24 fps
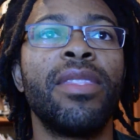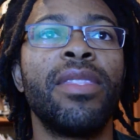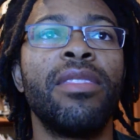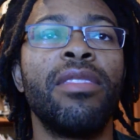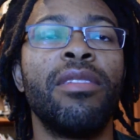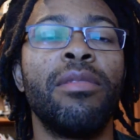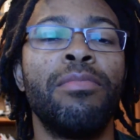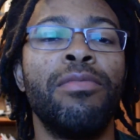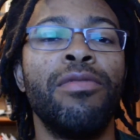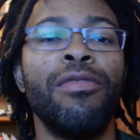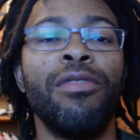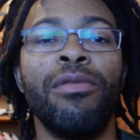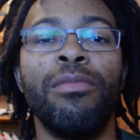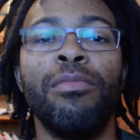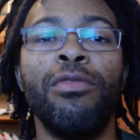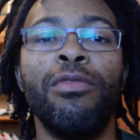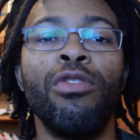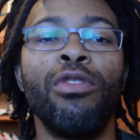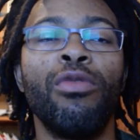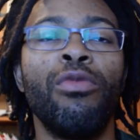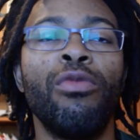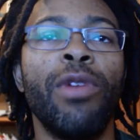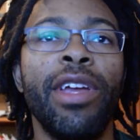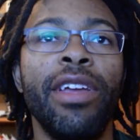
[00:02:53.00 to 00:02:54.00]
they're putting
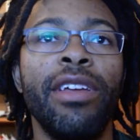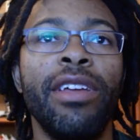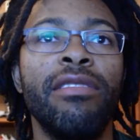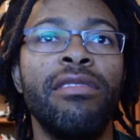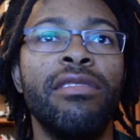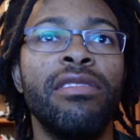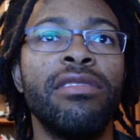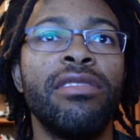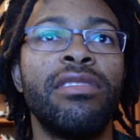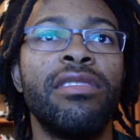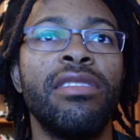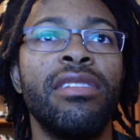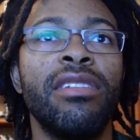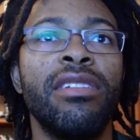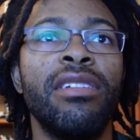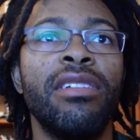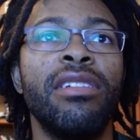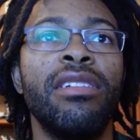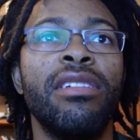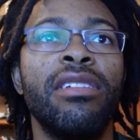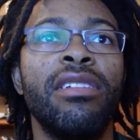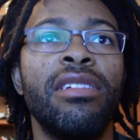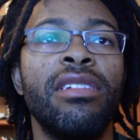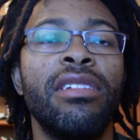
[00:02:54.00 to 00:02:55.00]
more weight
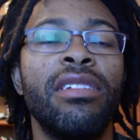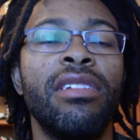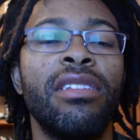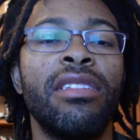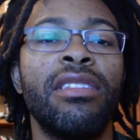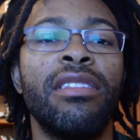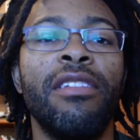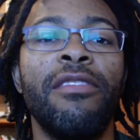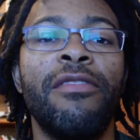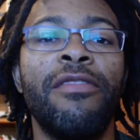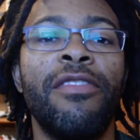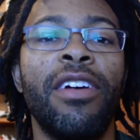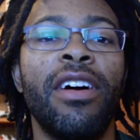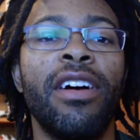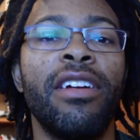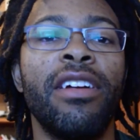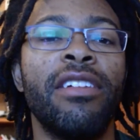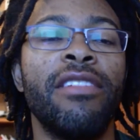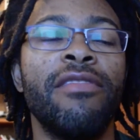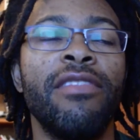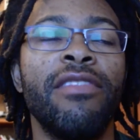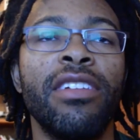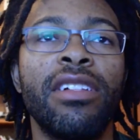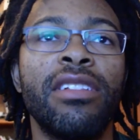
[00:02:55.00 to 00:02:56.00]
onto the
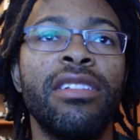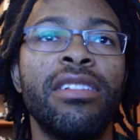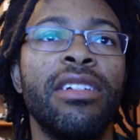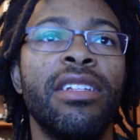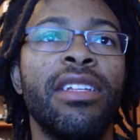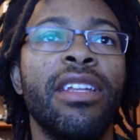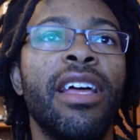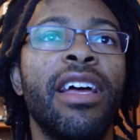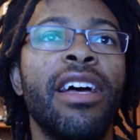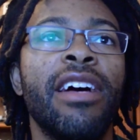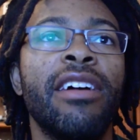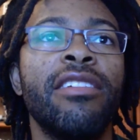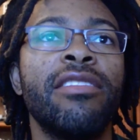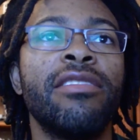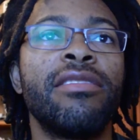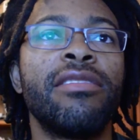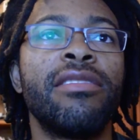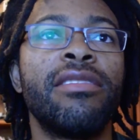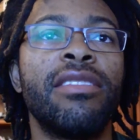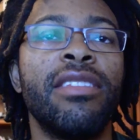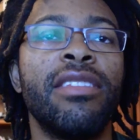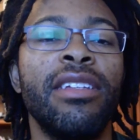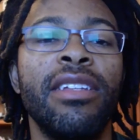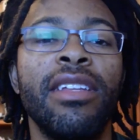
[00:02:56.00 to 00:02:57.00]
fire of the Clinton house
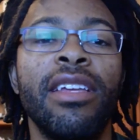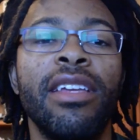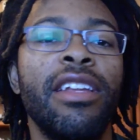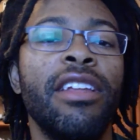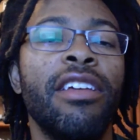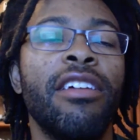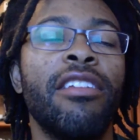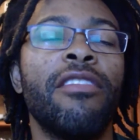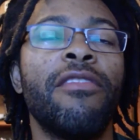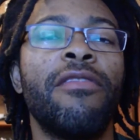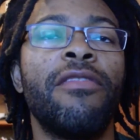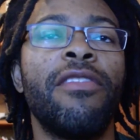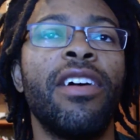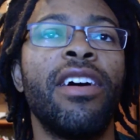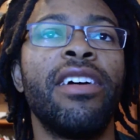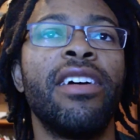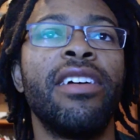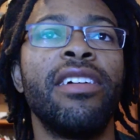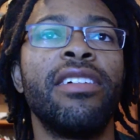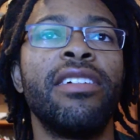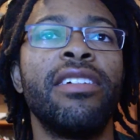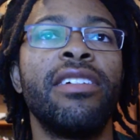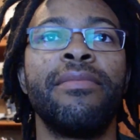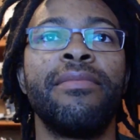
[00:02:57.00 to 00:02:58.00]
than any other
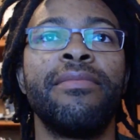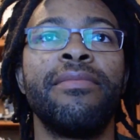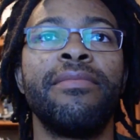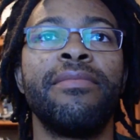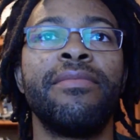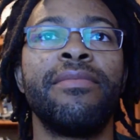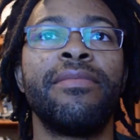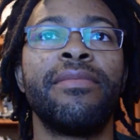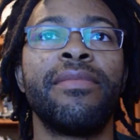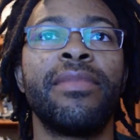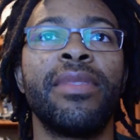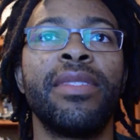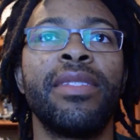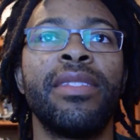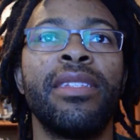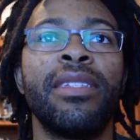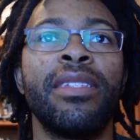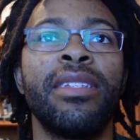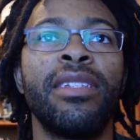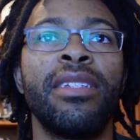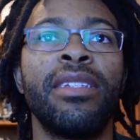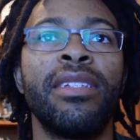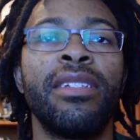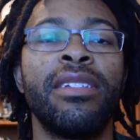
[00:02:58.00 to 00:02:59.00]
fire,
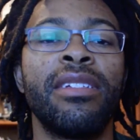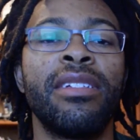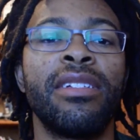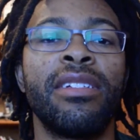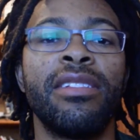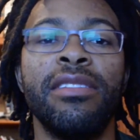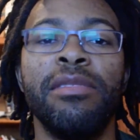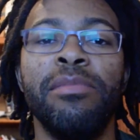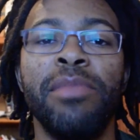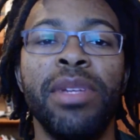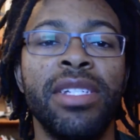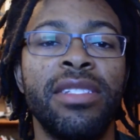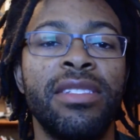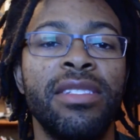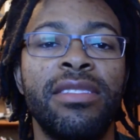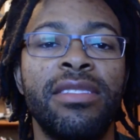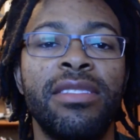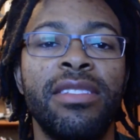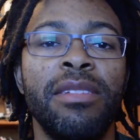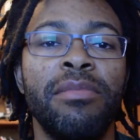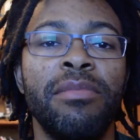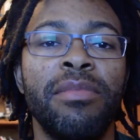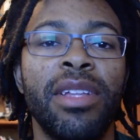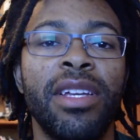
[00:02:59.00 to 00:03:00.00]
because it makes it
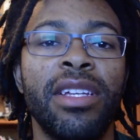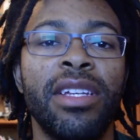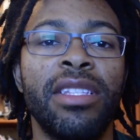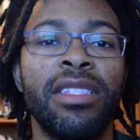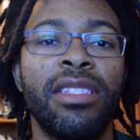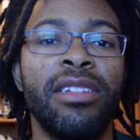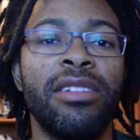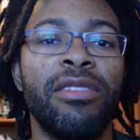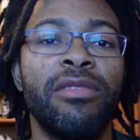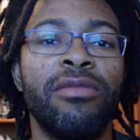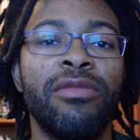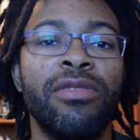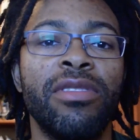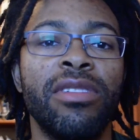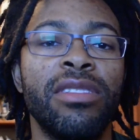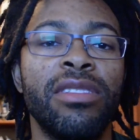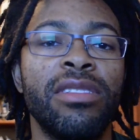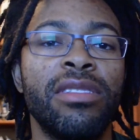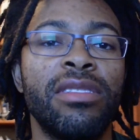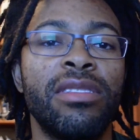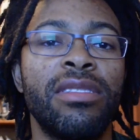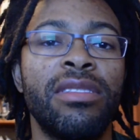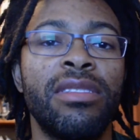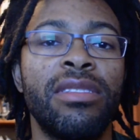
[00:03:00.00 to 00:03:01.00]
seem like there
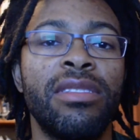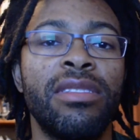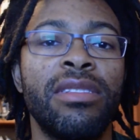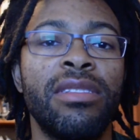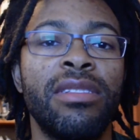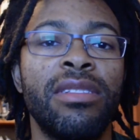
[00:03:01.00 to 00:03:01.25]
was